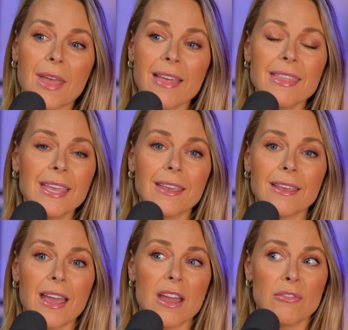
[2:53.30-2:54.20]
I think
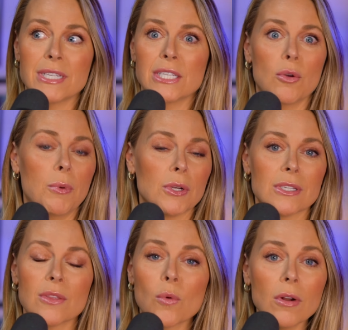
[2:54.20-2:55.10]
every single person
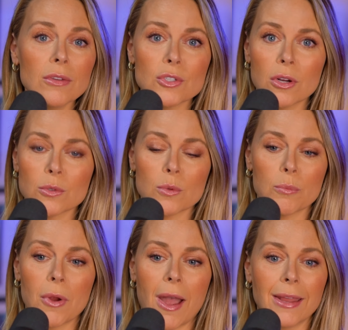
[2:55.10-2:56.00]
in the world struggles with
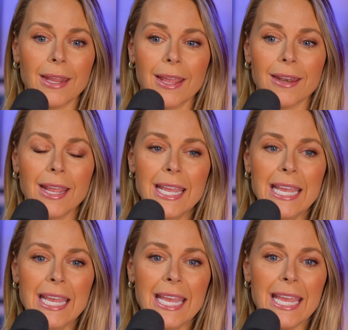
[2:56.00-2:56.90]
pride. And
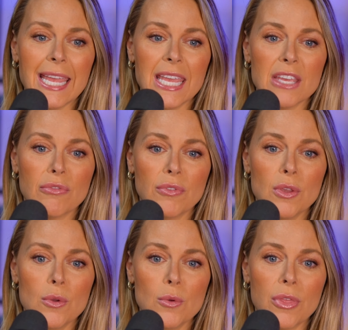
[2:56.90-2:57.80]
if
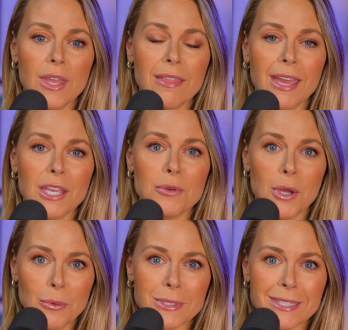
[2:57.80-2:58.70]
you think that you
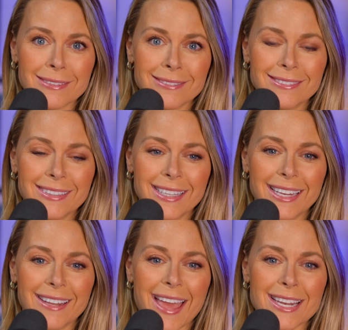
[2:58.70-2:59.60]
don't,
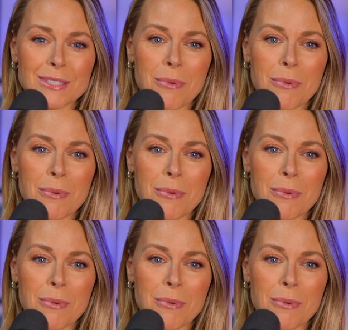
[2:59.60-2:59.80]
then that is